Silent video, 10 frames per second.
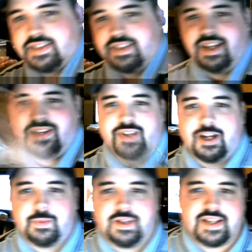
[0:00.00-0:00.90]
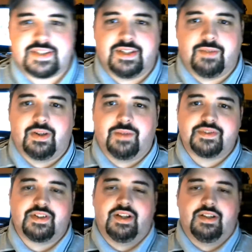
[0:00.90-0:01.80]
to have a couple last night when I was
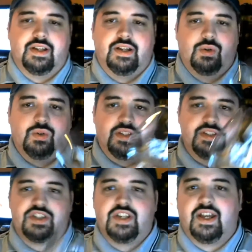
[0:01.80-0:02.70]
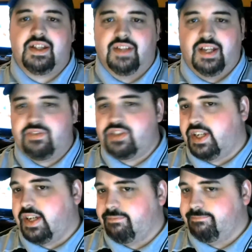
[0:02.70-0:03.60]
on Hoobly's live chat,